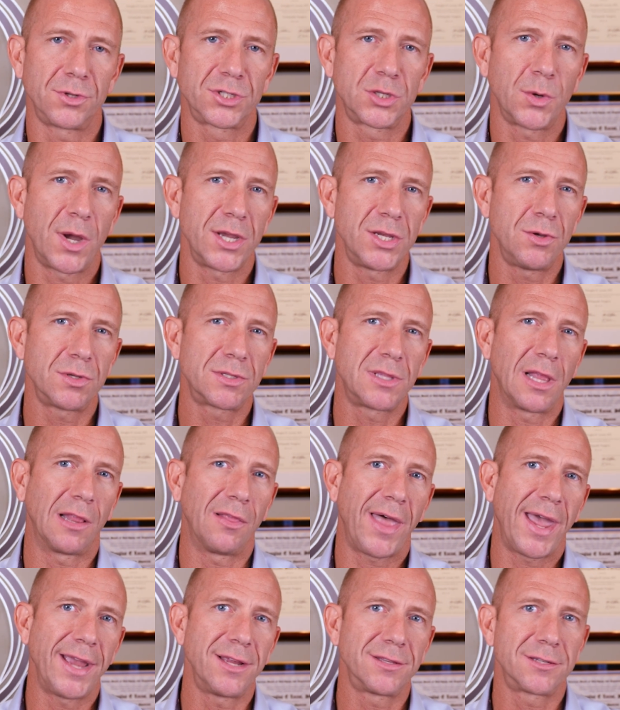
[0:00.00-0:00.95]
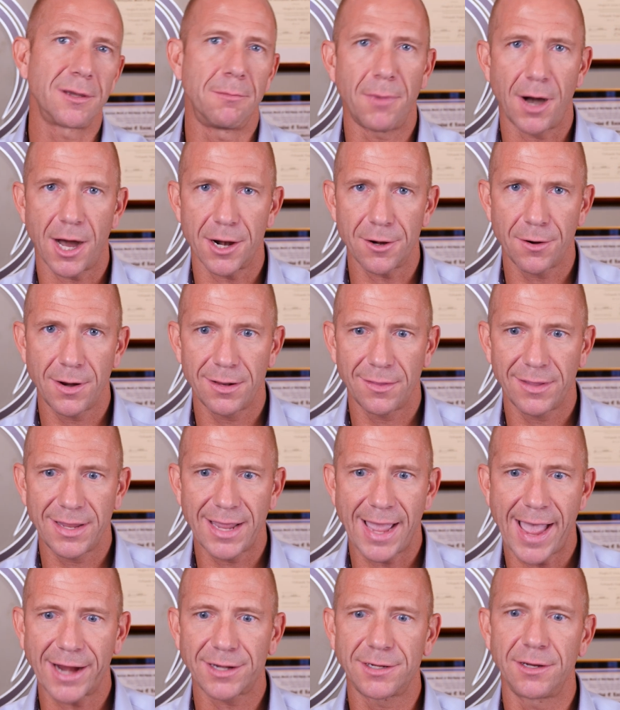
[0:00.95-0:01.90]
So I use the light to moderately
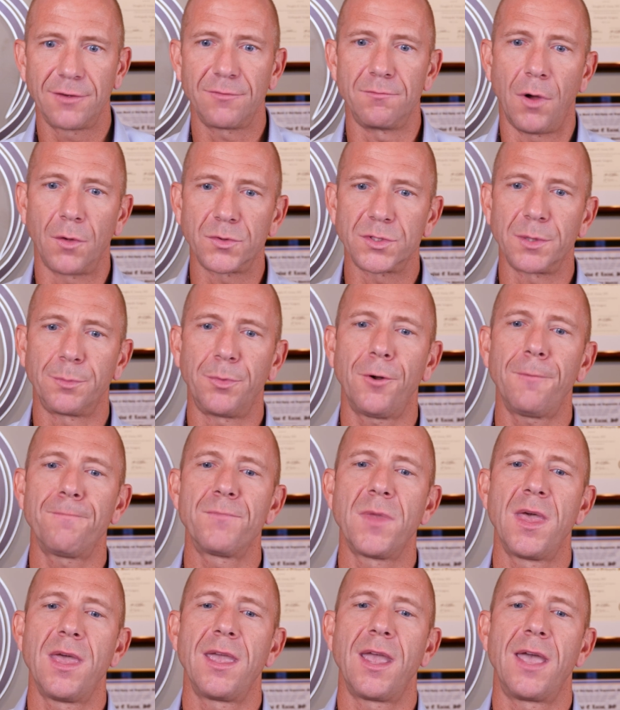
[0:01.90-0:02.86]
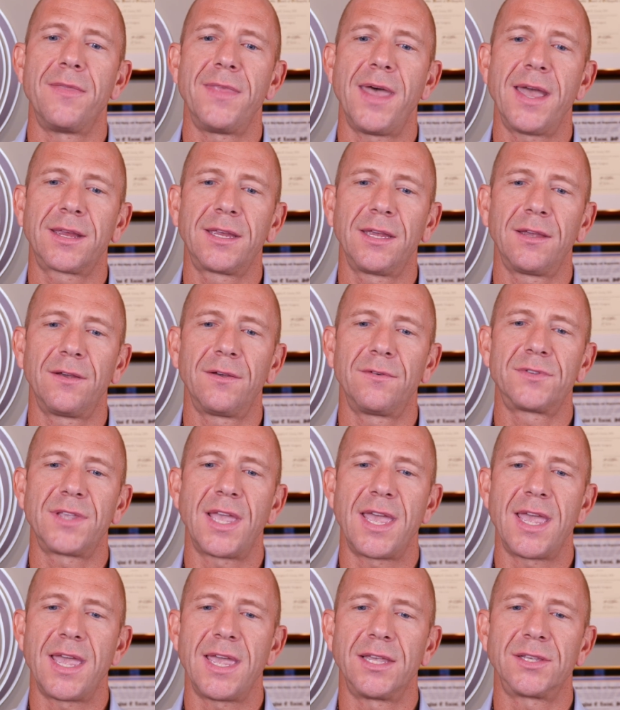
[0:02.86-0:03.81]
active multiple, and that gives
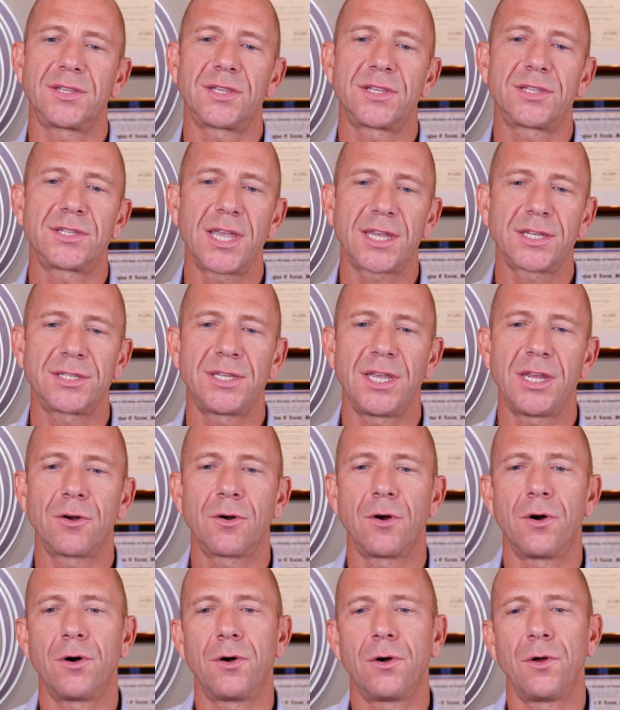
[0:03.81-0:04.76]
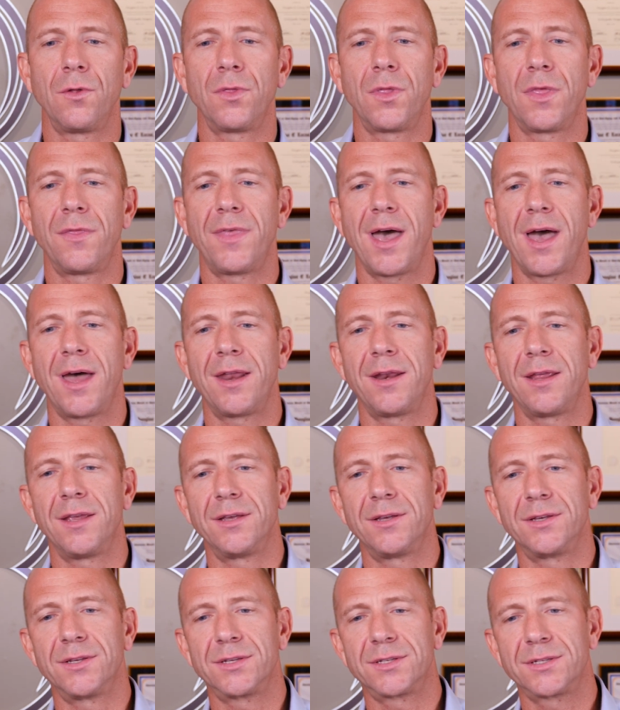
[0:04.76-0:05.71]
a 60 year old that
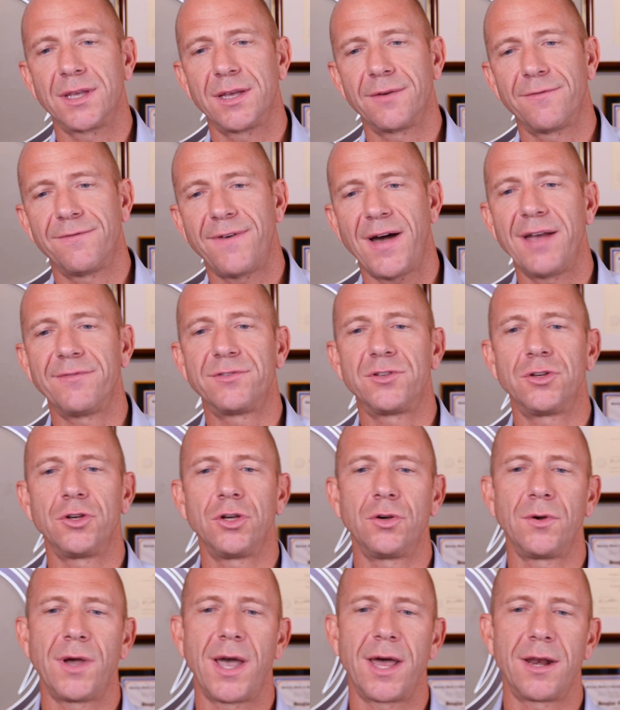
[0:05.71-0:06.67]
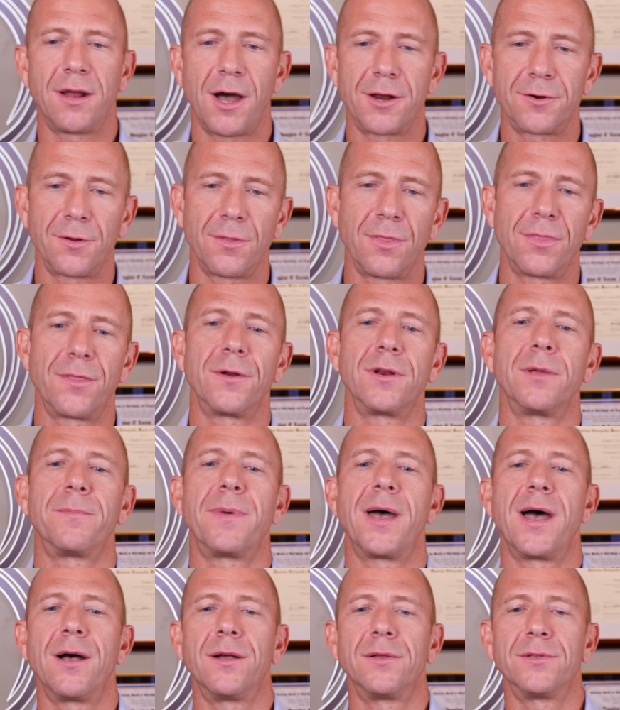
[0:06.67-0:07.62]
is 5'2 at 130
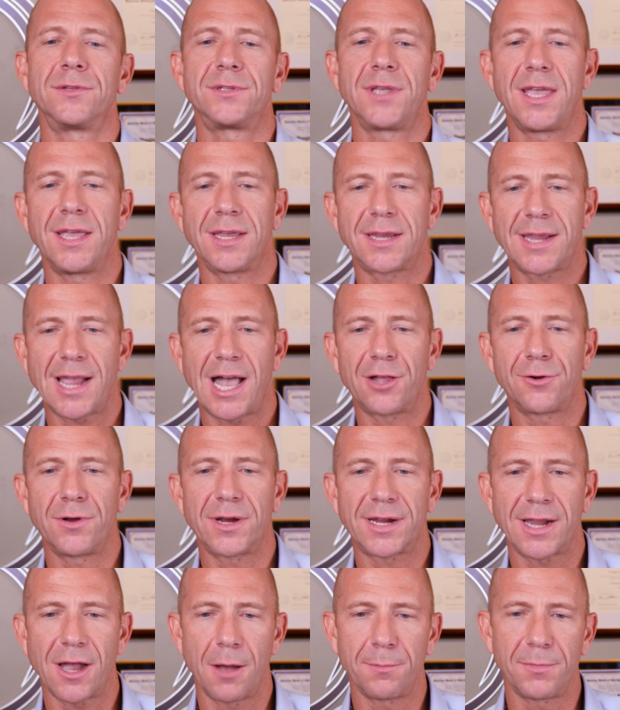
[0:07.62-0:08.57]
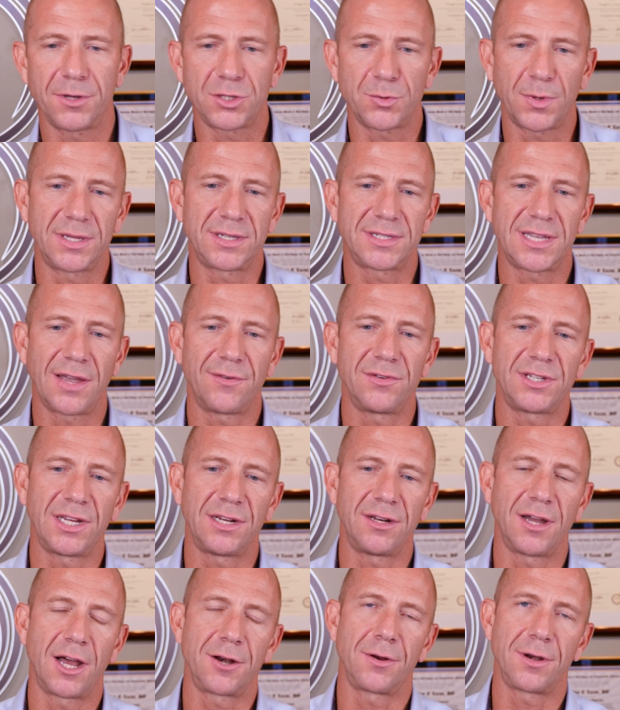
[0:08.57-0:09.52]
pounds a calorie count between
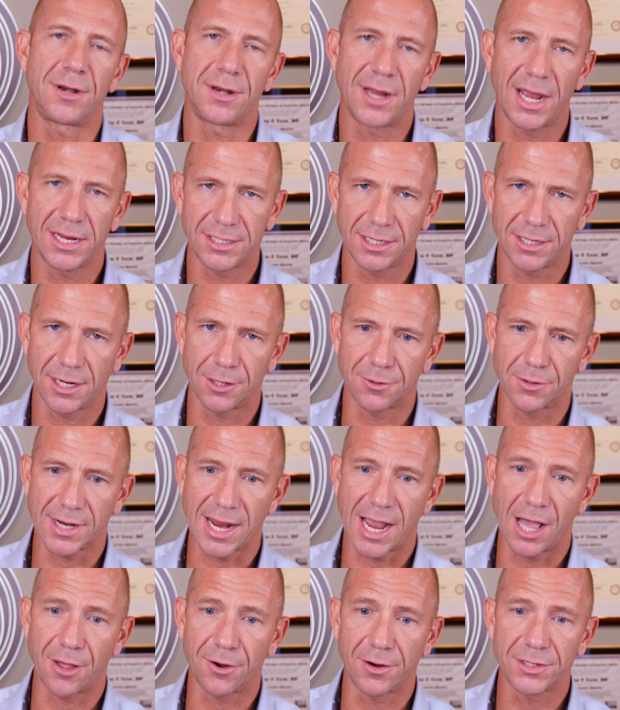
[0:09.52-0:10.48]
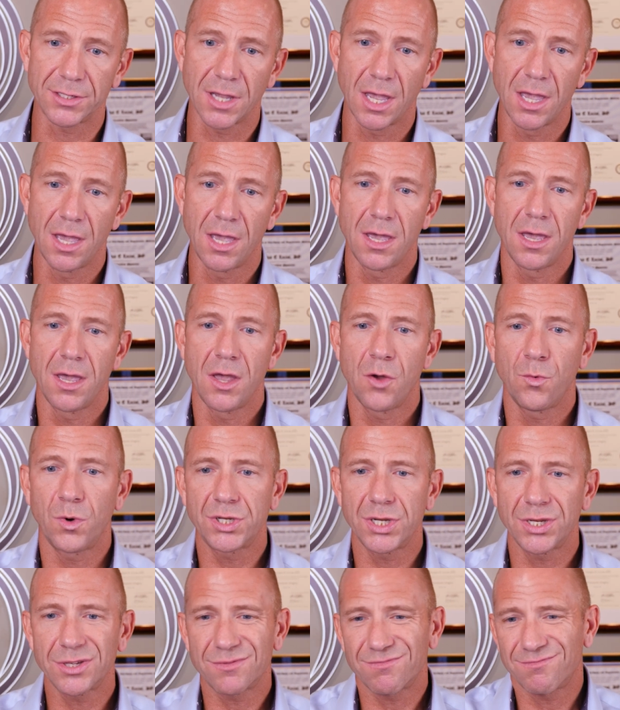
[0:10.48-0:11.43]
1700 and 1900 calories,
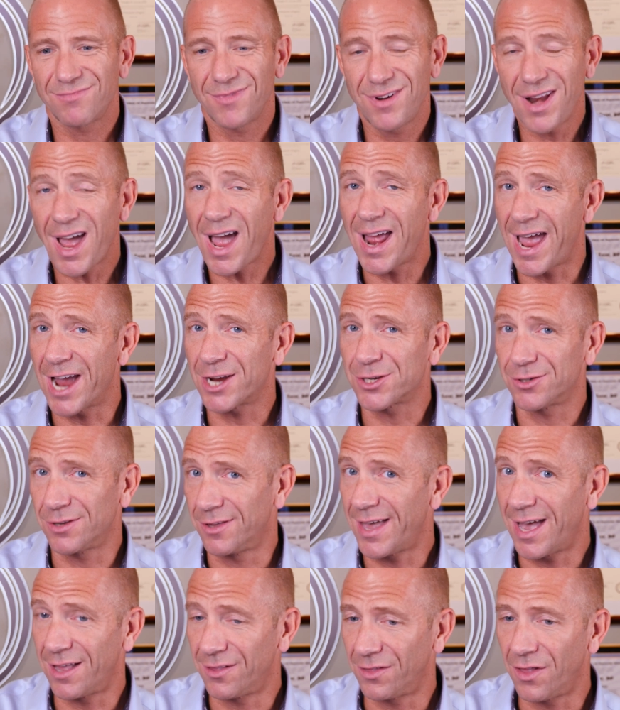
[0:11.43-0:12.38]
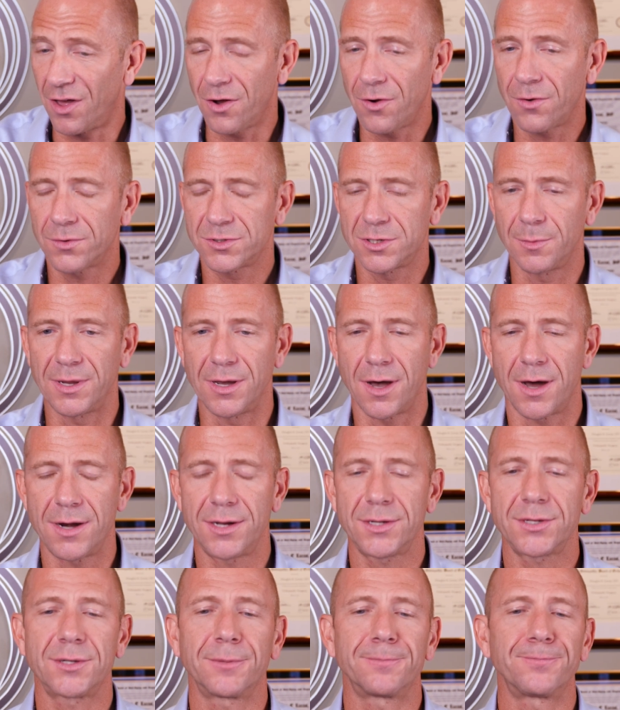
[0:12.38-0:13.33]
which is not actually that low, to be
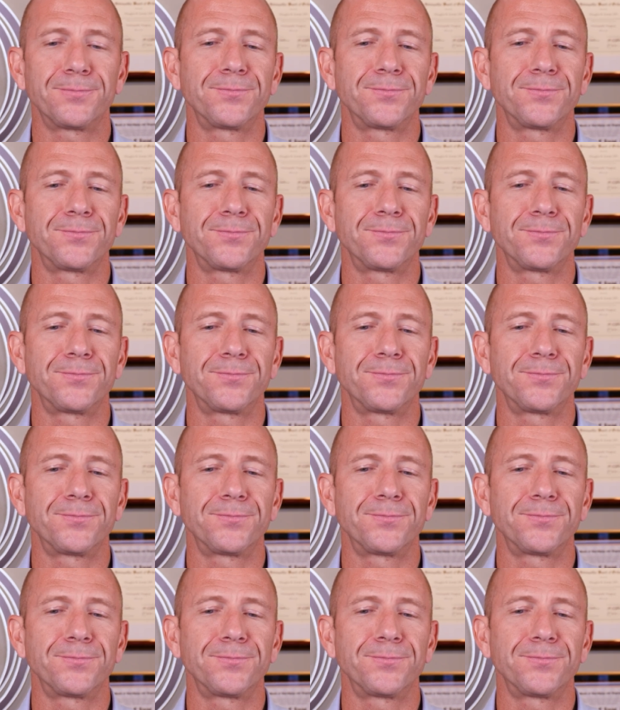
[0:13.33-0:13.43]
honest.